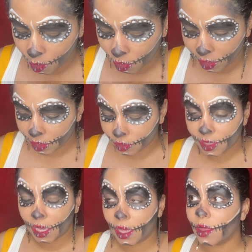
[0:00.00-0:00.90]
going to
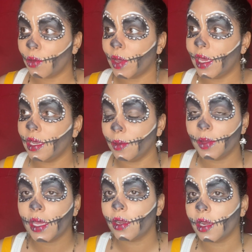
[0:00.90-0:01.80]
take the red lip
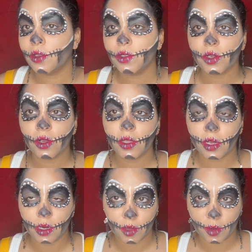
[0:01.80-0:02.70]
liner I used earlier,
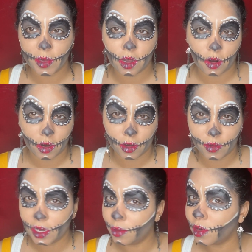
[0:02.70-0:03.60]
and I'm going to make a heart
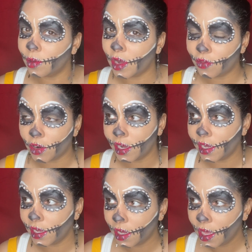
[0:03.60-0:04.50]
right in the middle of my
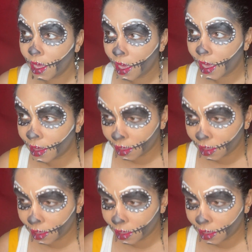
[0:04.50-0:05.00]
forehead, and then